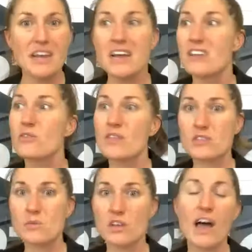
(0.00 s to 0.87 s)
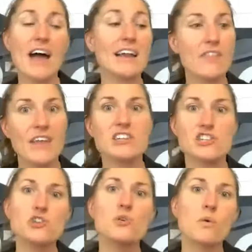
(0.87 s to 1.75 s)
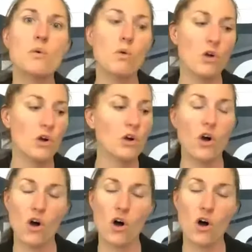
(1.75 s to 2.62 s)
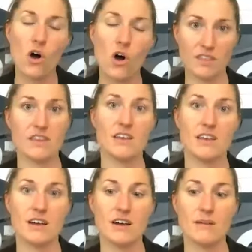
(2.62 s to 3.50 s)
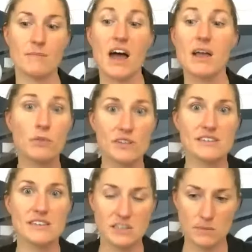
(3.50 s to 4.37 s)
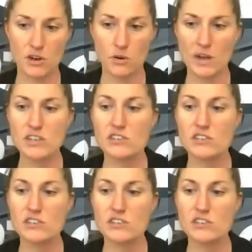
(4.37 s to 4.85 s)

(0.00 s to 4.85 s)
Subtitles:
So that's what they'll add, and that too will work on the hybrid system here, right?